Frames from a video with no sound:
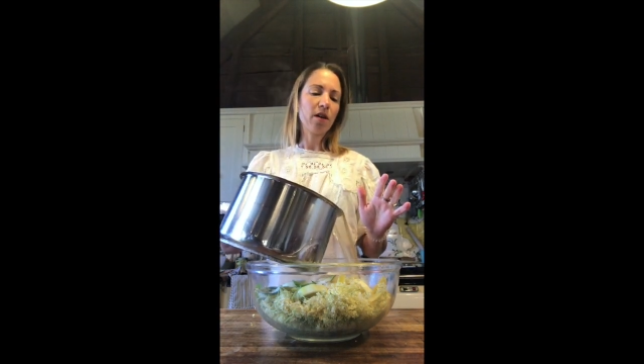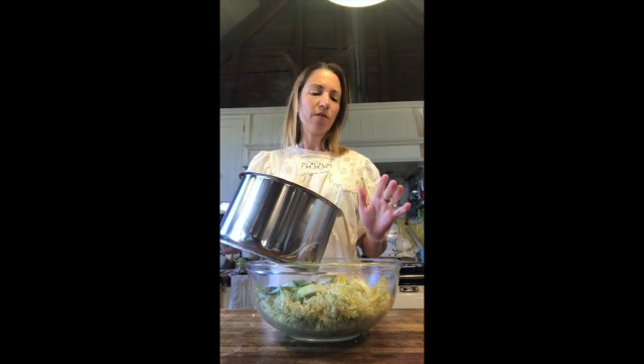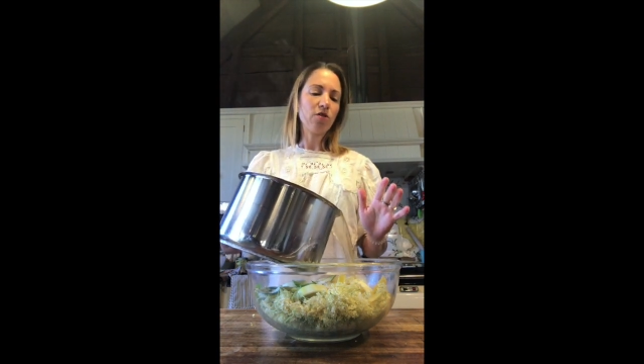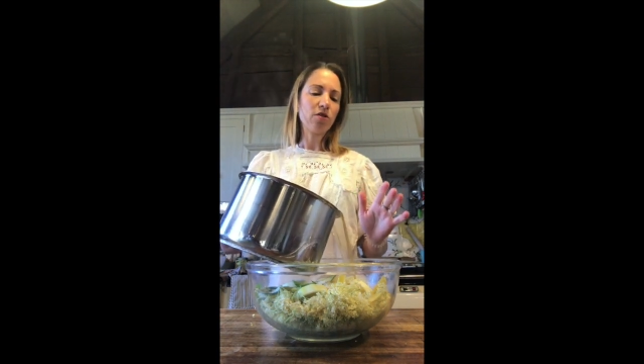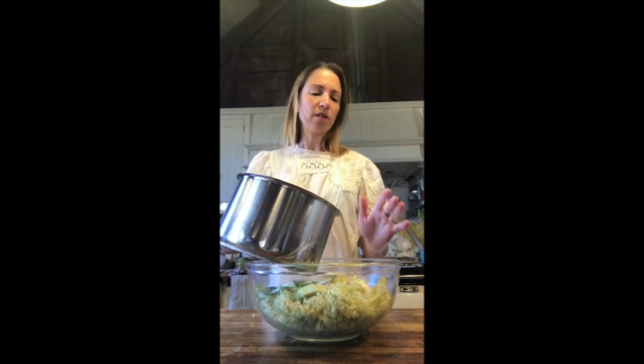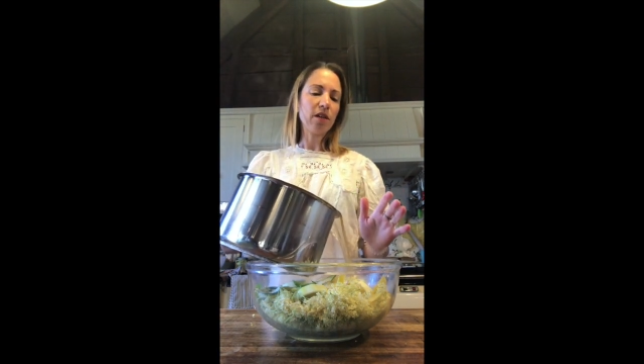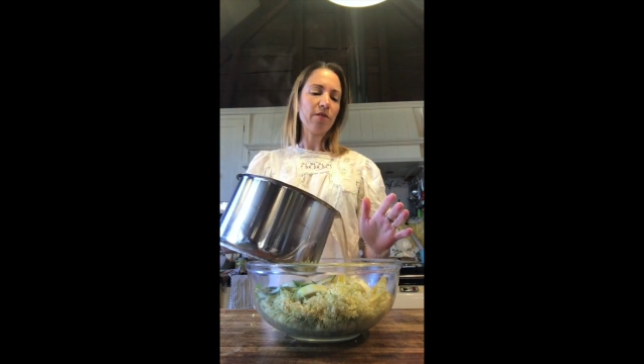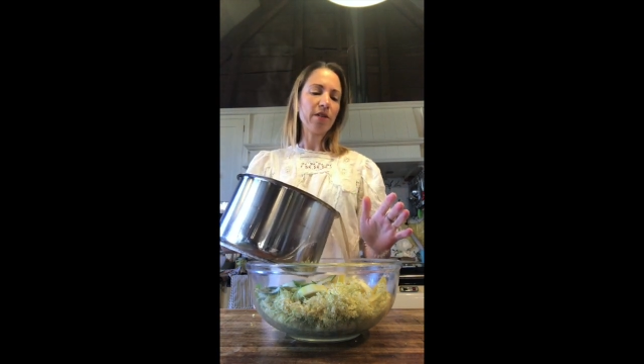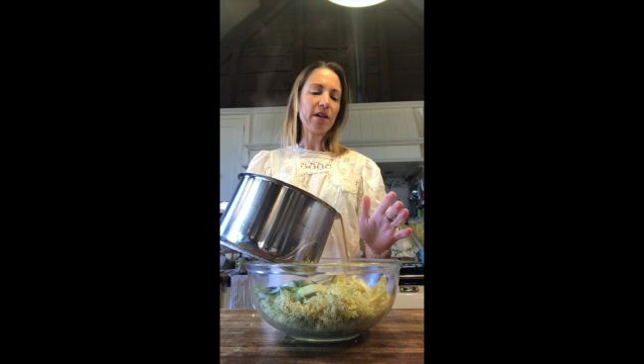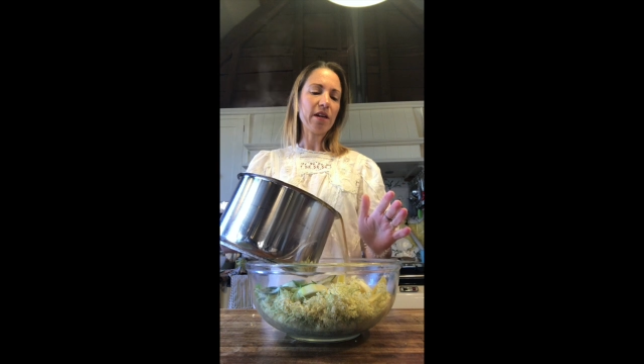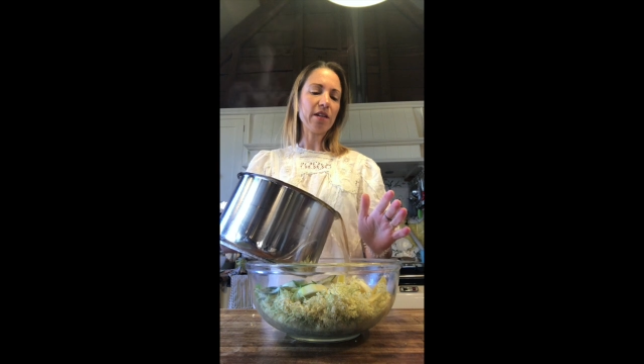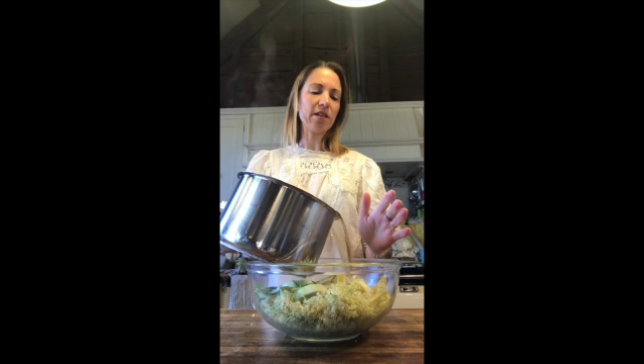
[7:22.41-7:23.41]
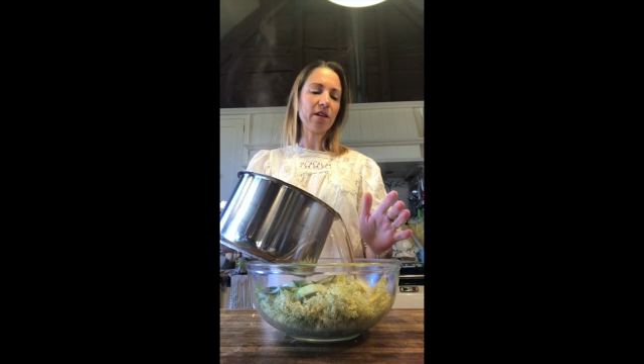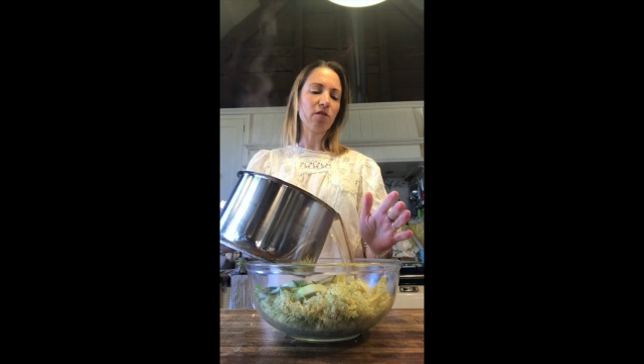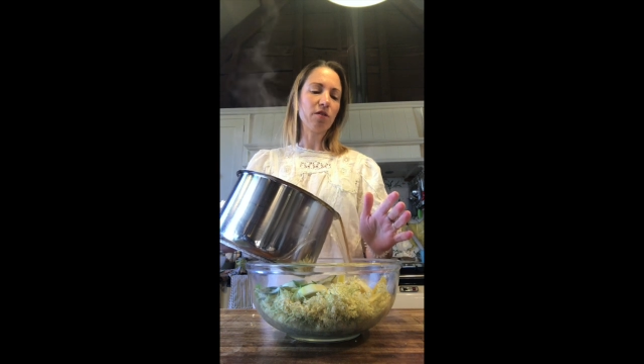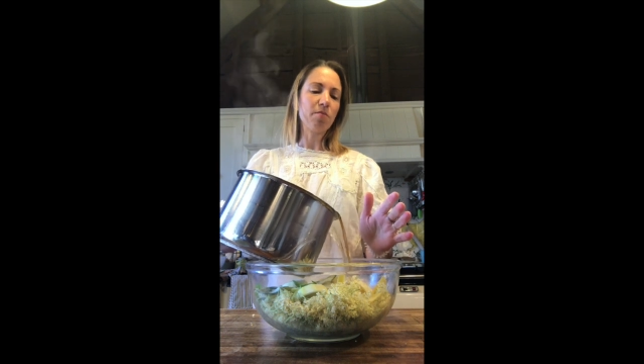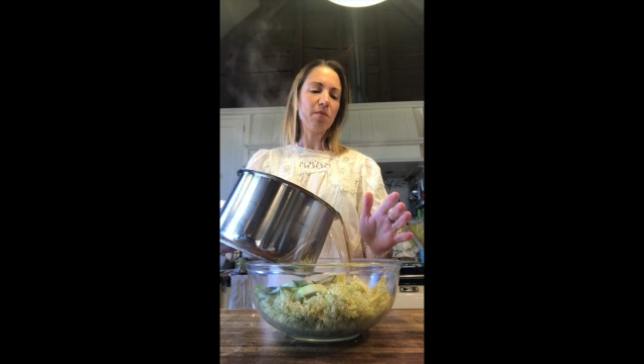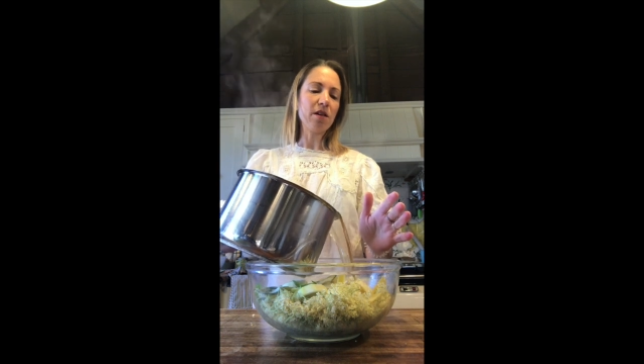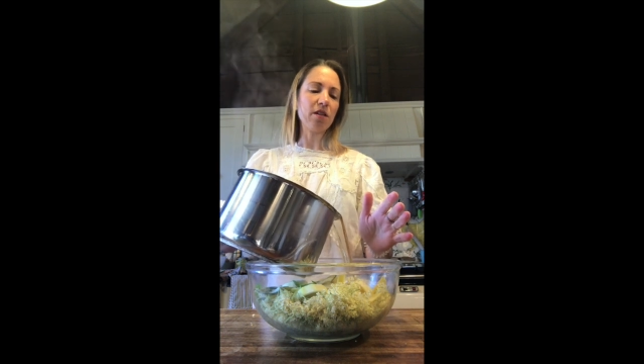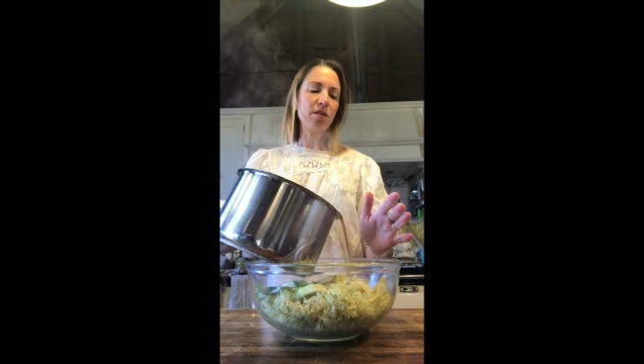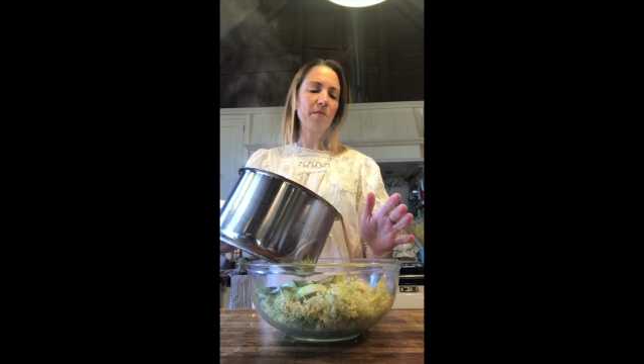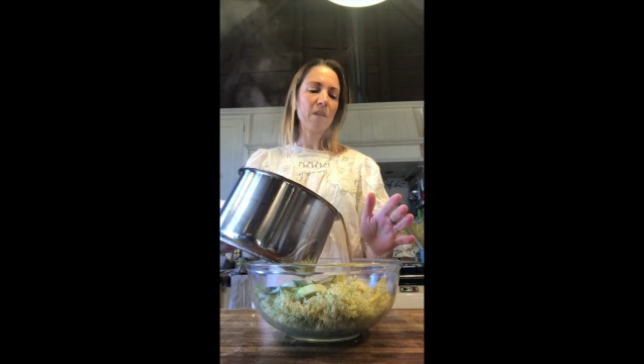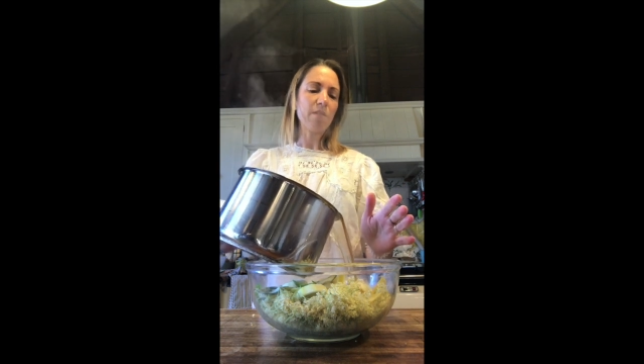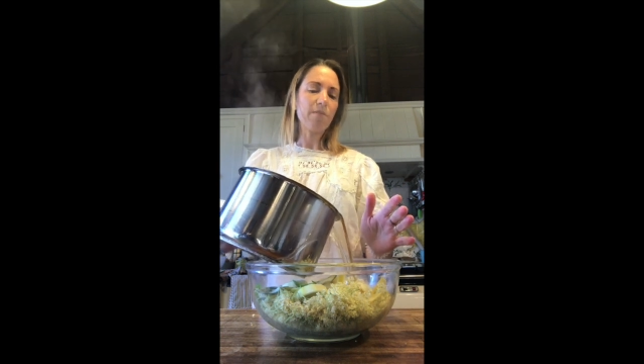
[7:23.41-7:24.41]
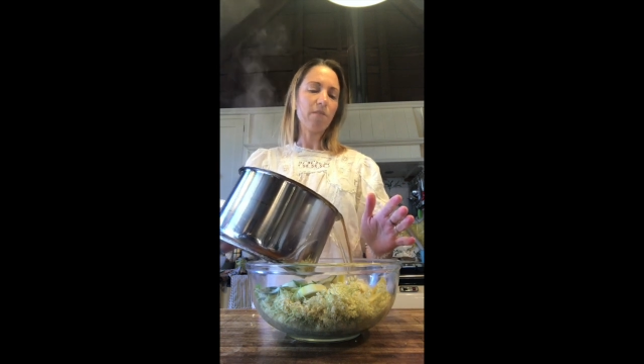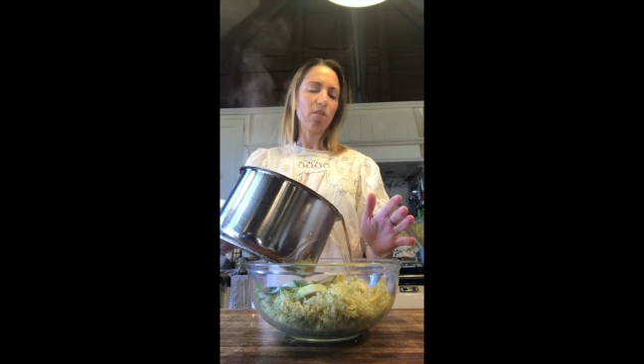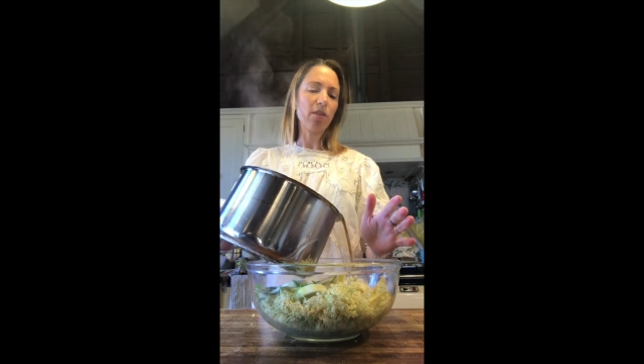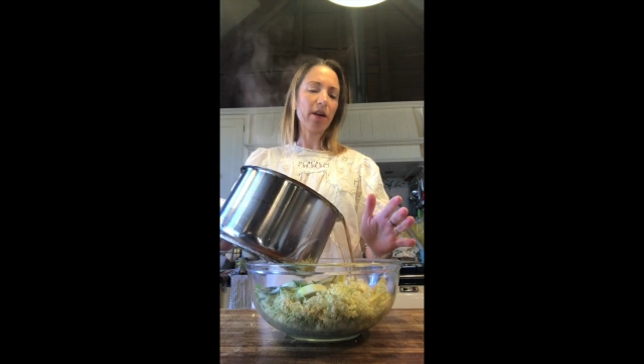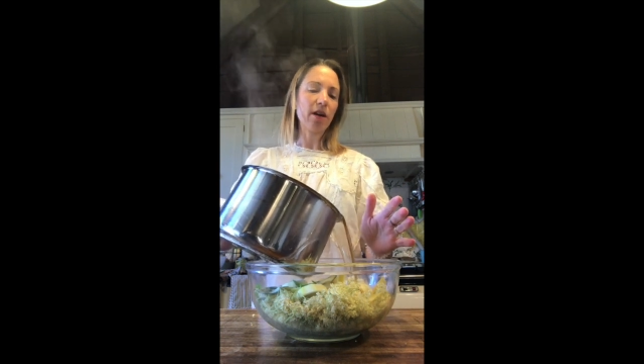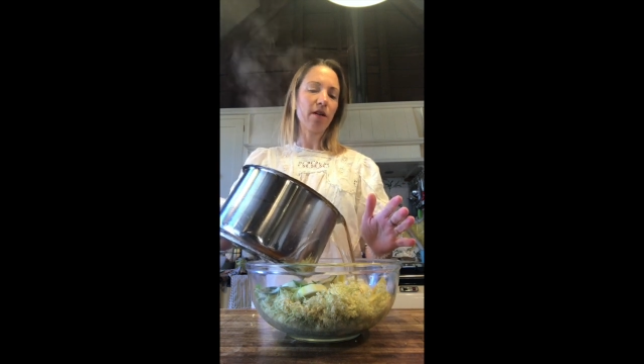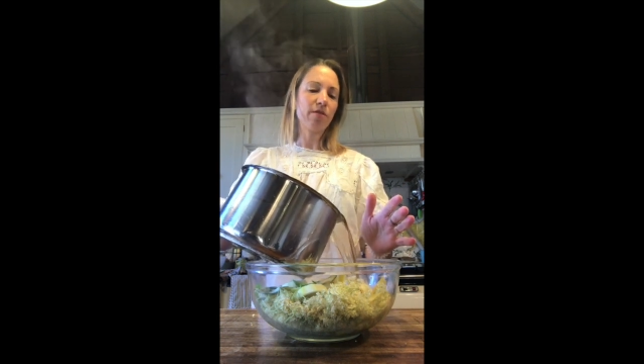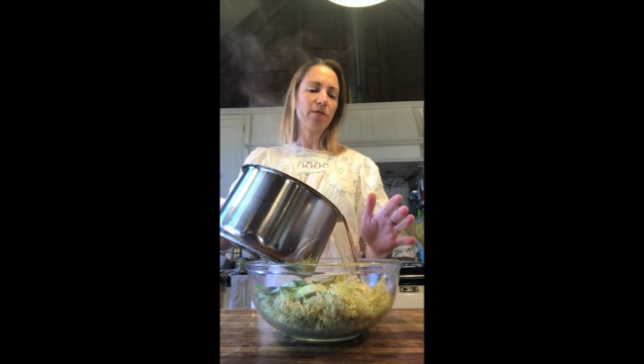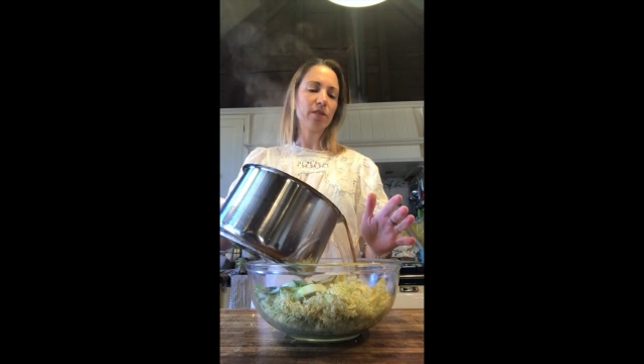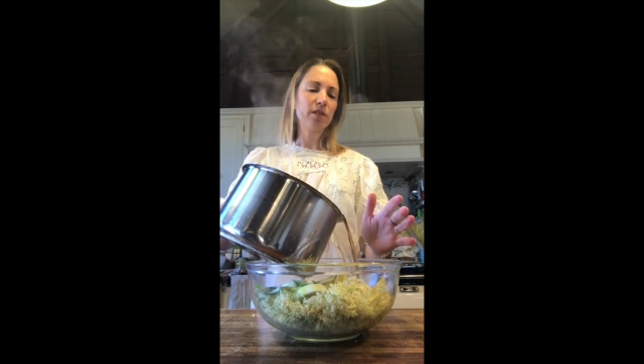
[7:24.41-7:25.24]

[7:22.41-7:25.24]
if you just leave it heating on a medium heat for long enough.